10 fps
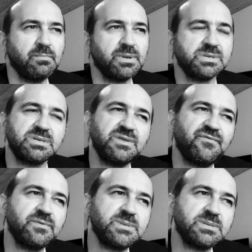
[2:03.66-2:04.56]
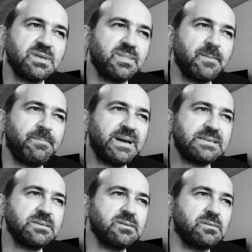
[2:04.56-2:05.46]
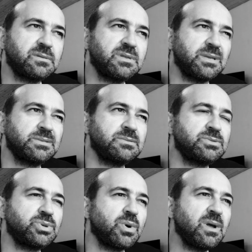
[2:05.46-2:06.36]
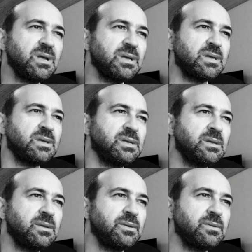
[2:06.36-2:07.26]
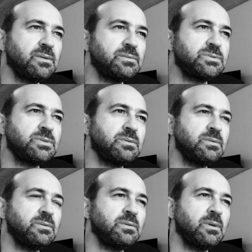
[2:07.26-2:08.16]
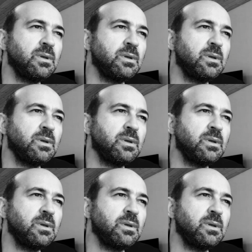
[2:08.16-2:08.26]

But the difference is that the bicycle doesn't try to